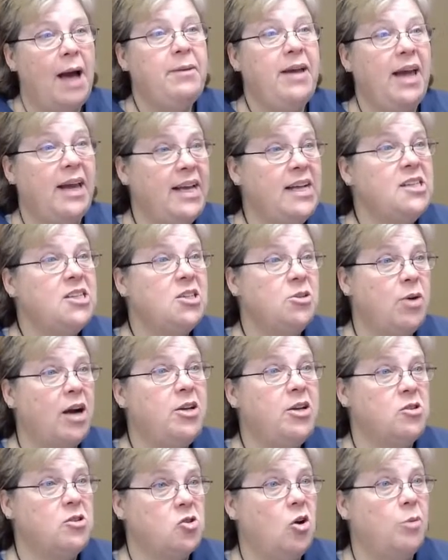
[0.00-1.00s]
I'm getting to, are
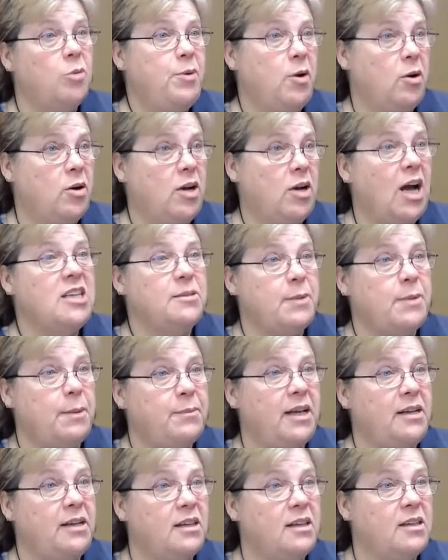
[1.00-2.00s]
you a Scorpio cusp? I'm
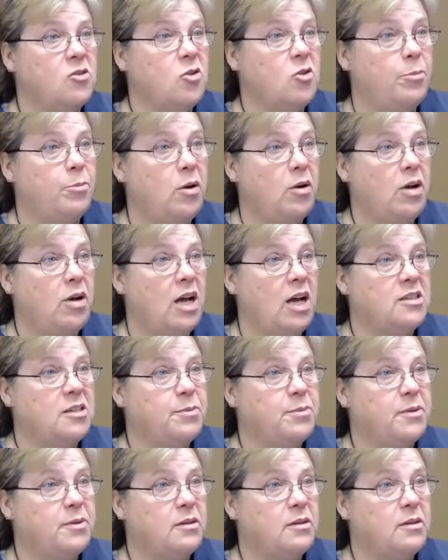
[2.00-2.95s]
getting to the Scorpio cusps.